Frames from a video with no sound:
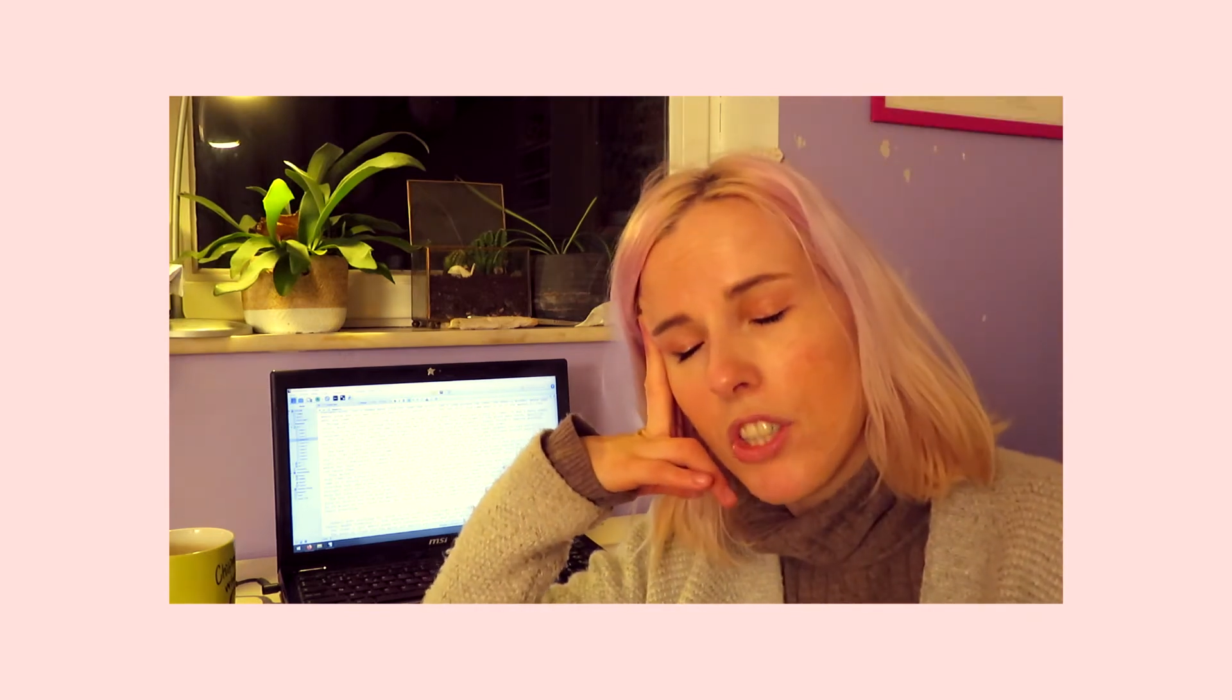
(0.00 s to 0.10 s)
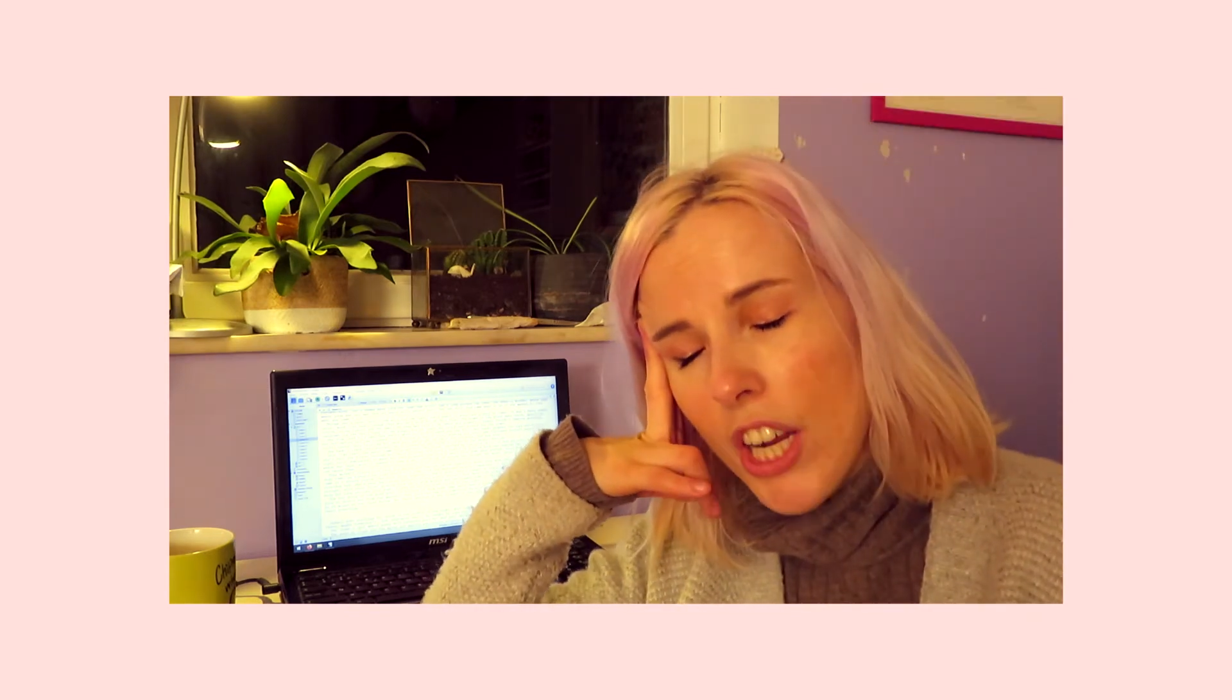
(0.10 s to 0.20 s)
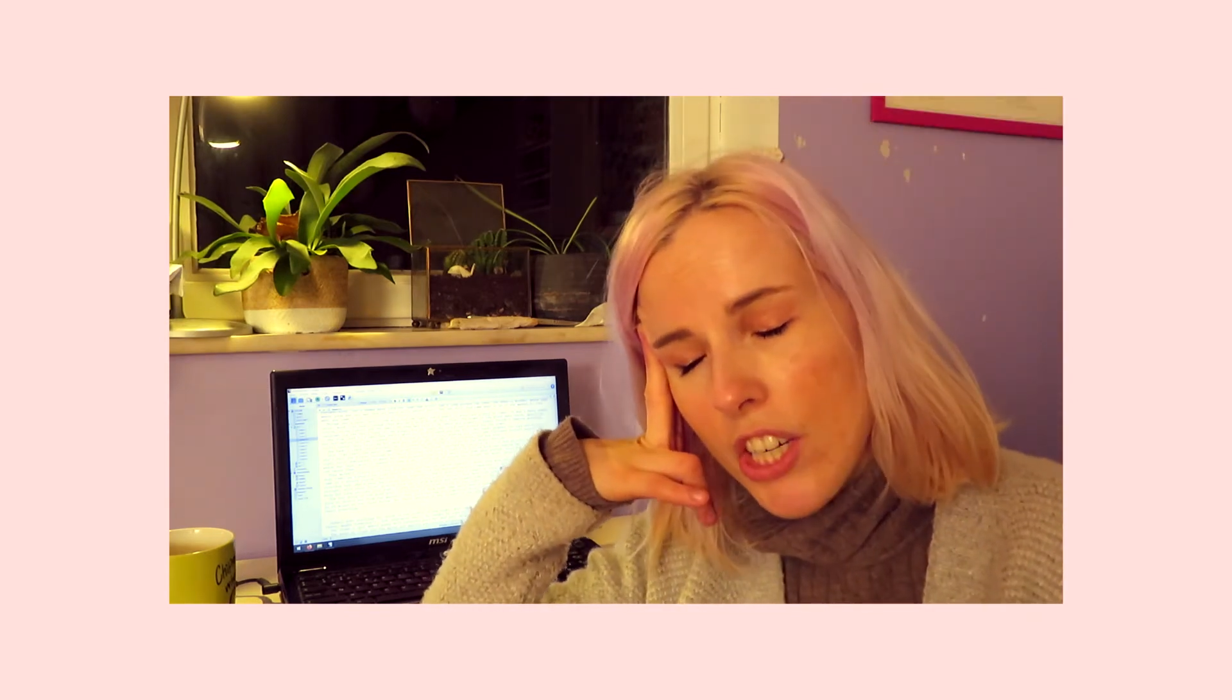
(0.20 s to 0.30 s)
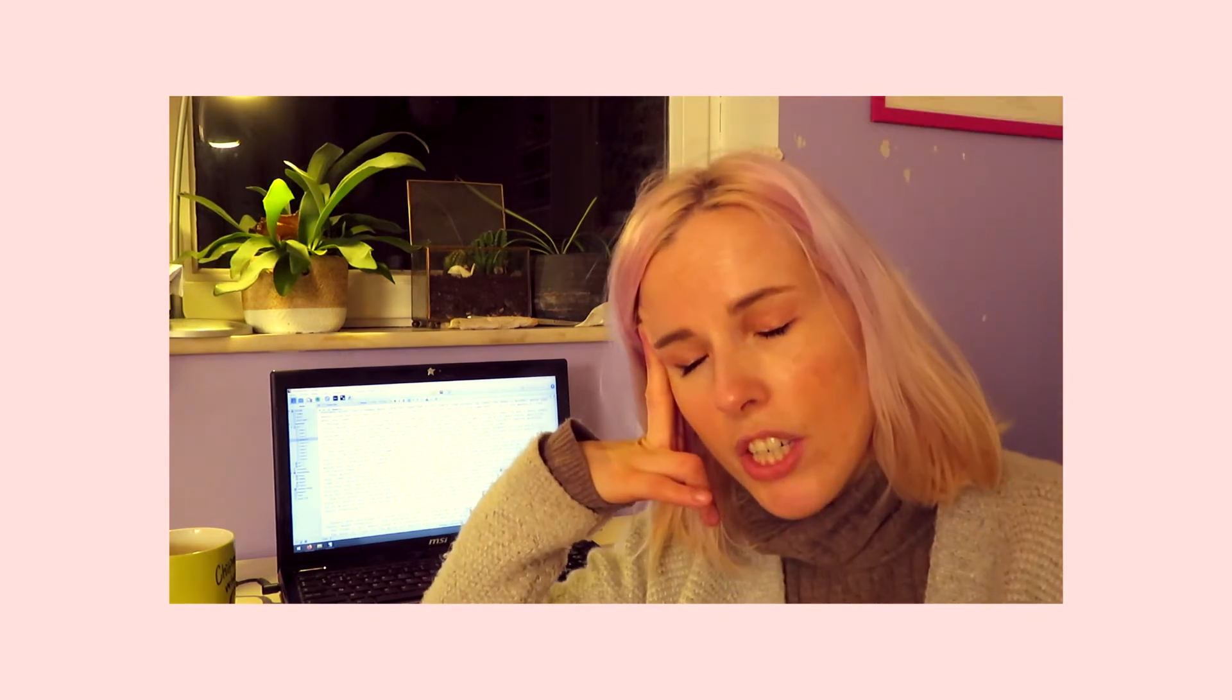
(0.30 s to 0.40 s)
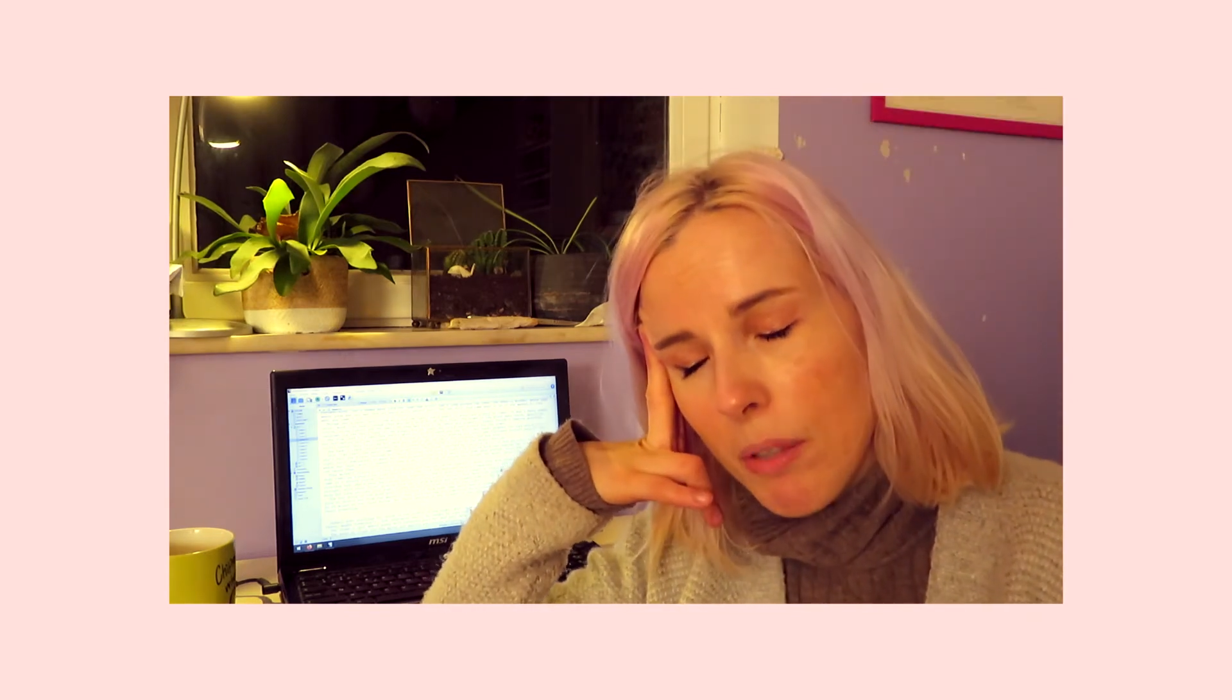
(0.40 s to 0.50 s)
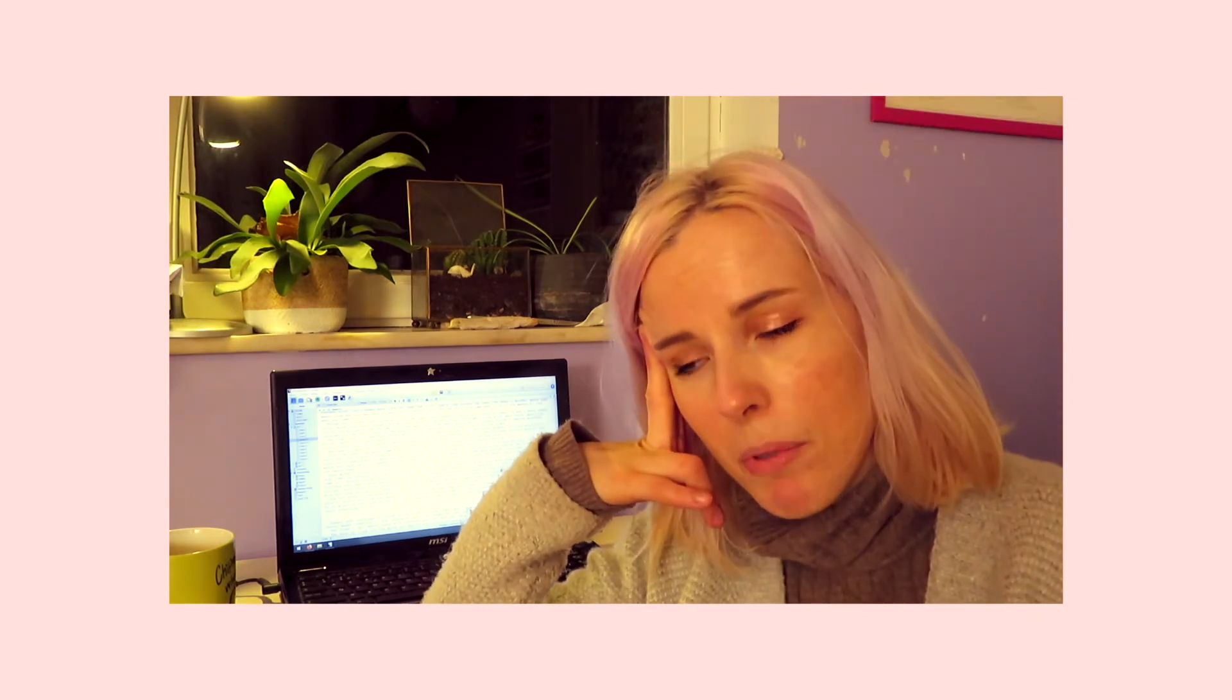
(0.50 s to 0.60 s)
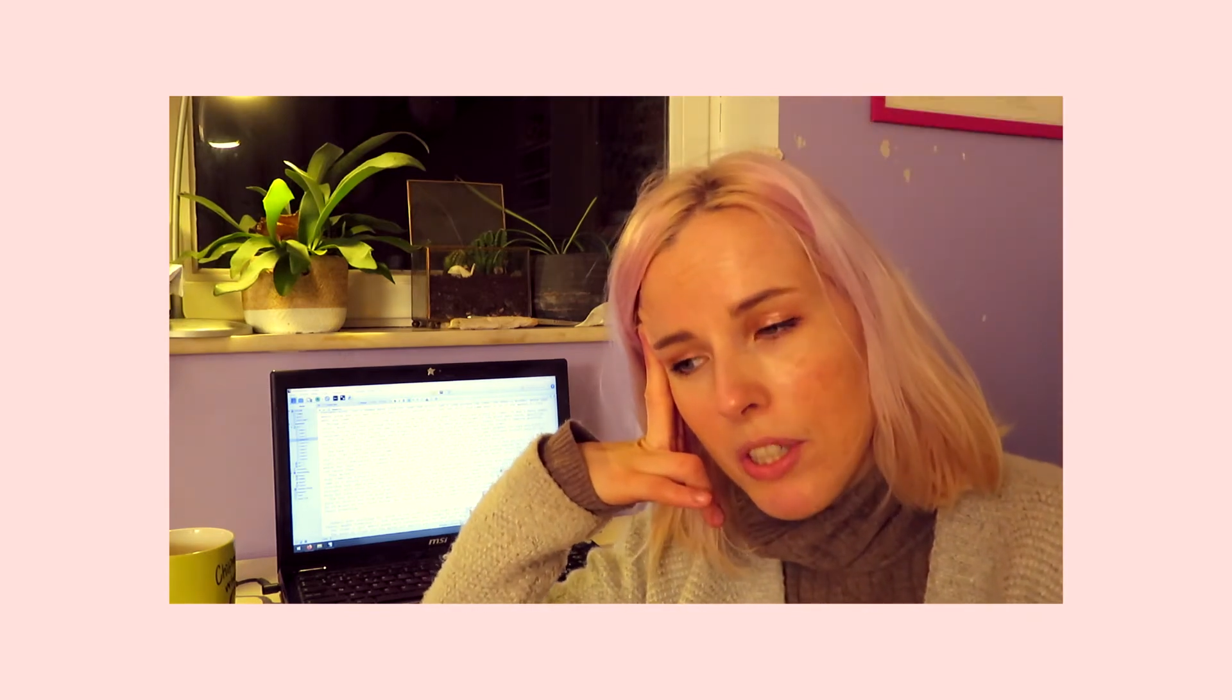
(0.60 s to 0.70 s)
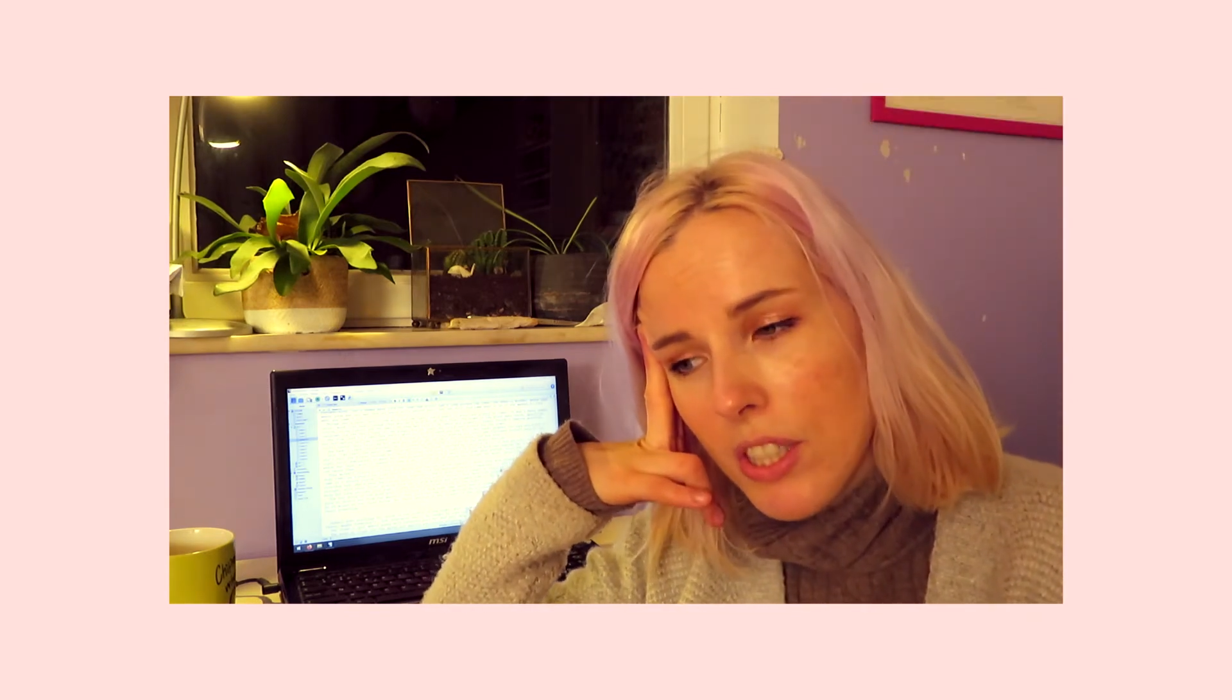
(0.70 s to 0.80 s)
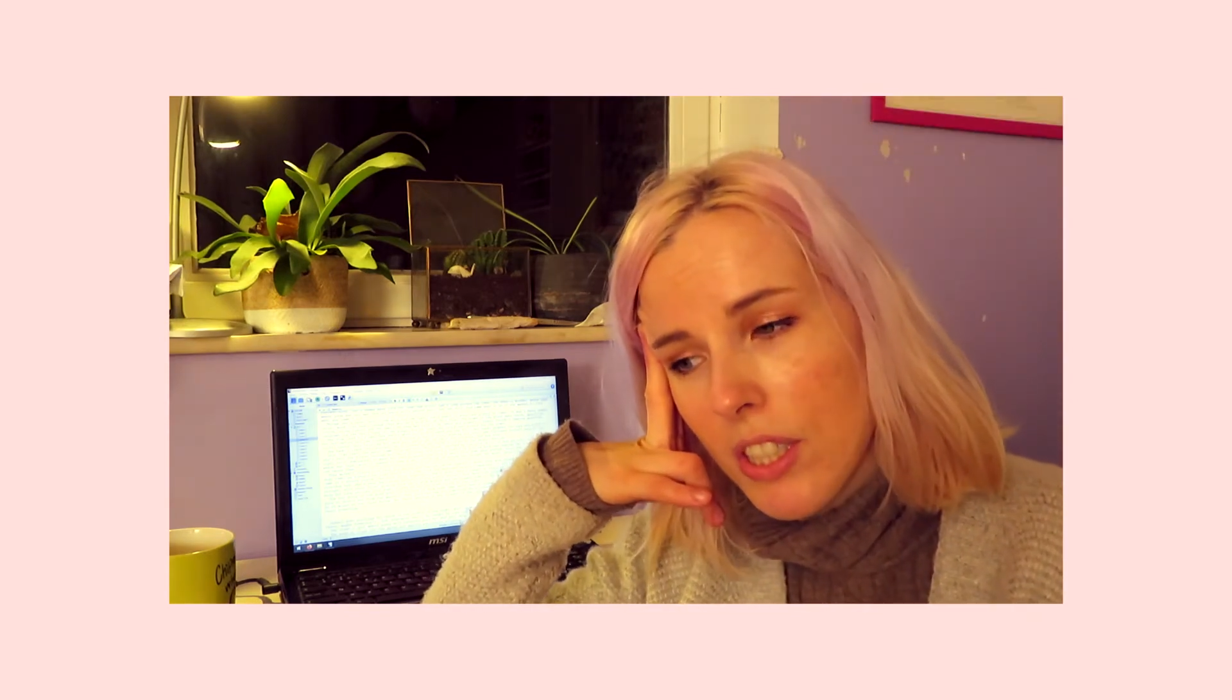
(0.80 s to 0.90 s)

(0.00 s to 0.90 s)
changing a bunch